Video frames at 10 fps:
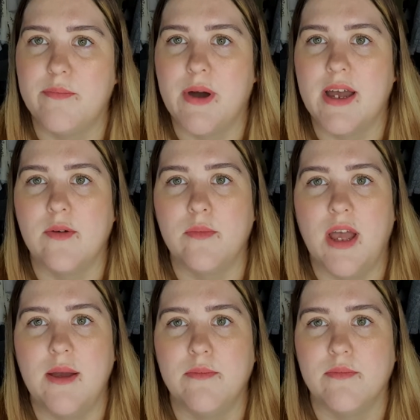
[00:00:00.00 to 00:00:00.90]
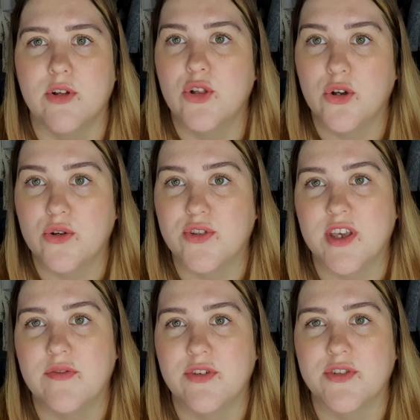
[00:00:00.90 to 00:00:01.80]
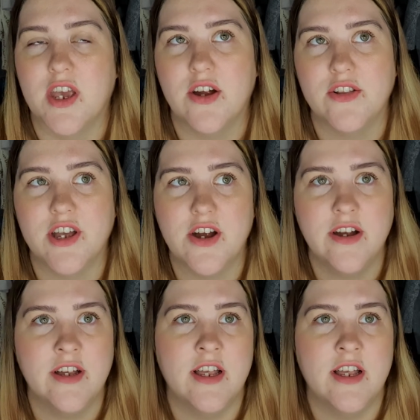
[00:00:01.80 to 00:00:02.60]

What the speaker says: my glucose levels earlier,